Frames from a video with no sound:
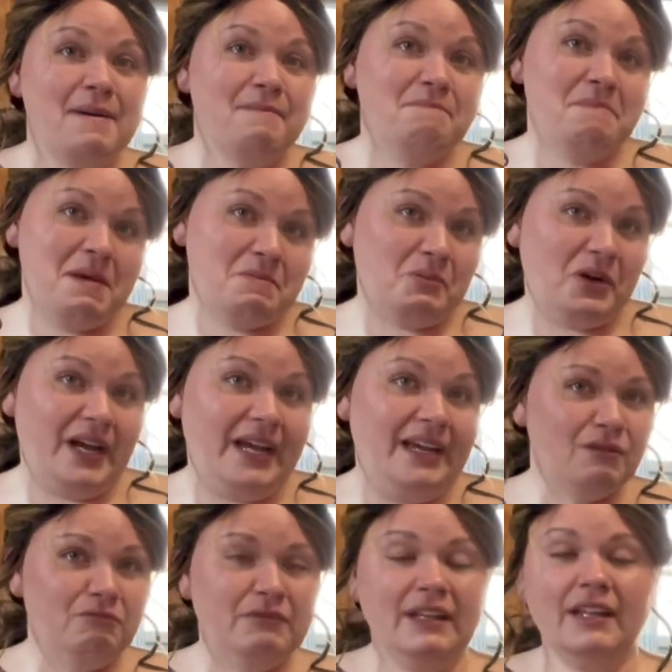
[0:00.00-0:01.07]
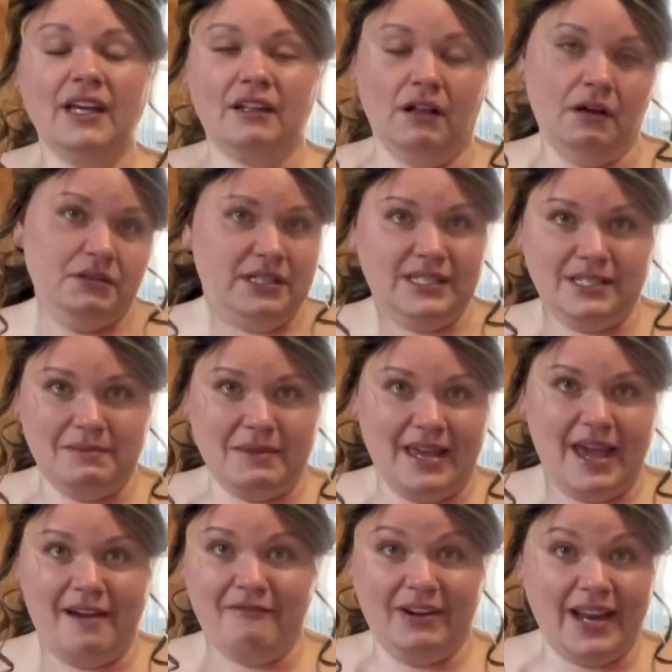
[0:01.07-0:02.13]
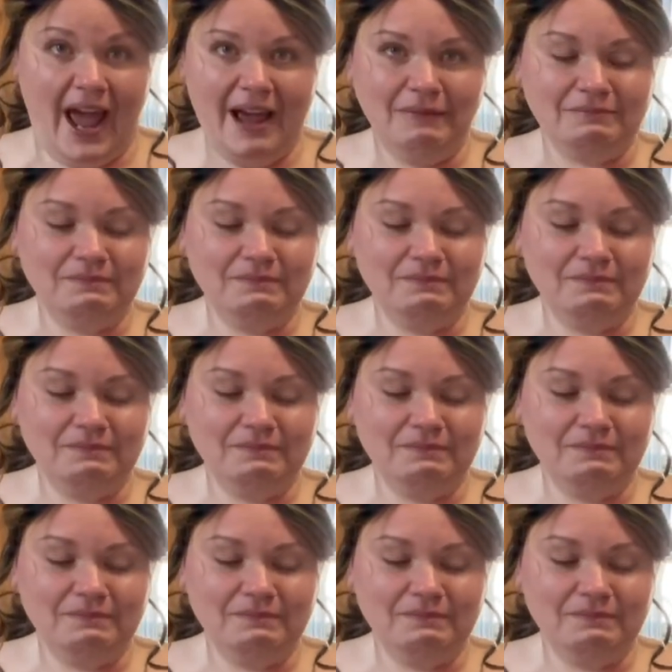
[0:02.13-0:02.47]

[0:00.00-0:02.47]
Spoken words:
memory really close to me every day.